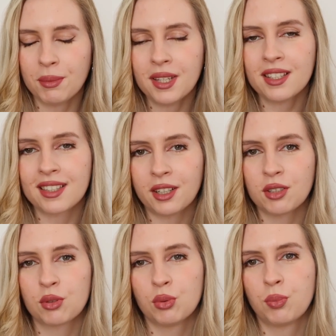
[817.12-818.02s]
me,
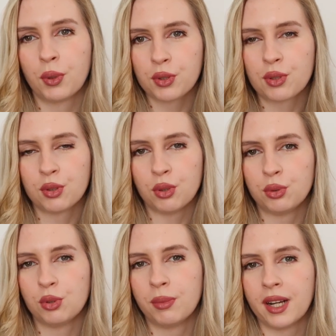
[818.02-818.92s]
starting to post on
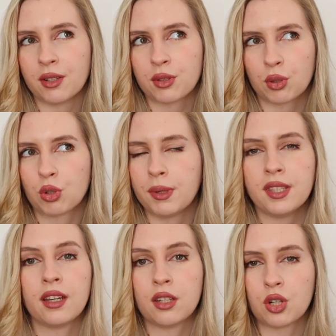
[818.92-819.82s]
YouTube and on social
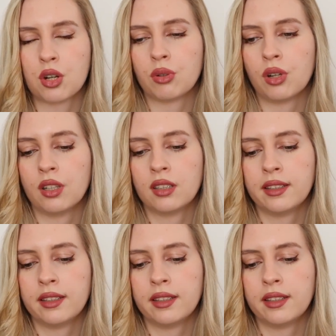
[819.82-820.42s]
media in general